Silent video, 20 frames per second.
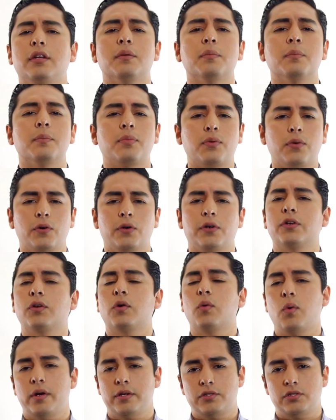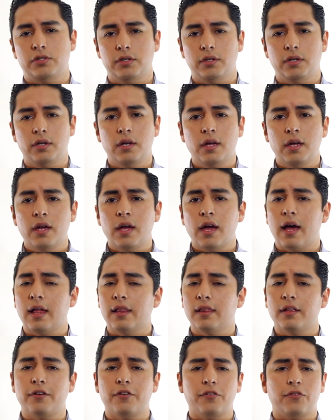important question. A
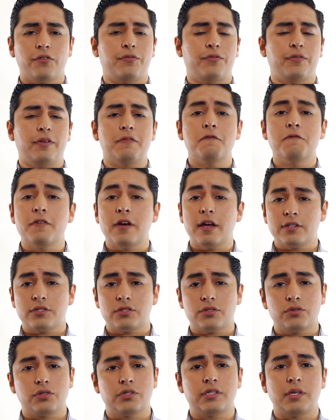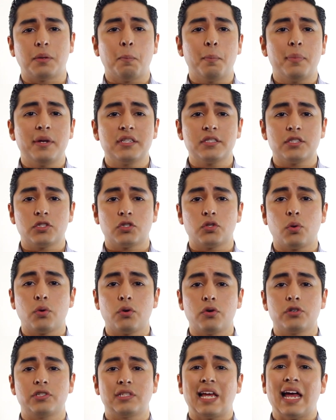lot of investors and business
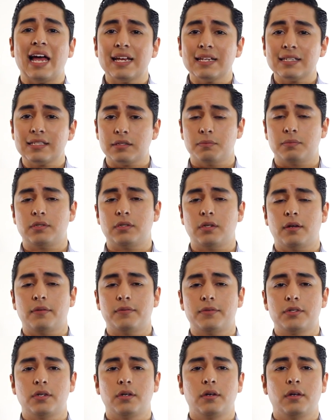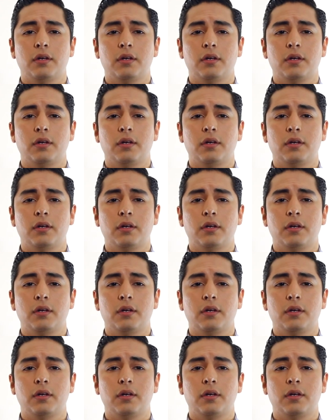owners ask themselves,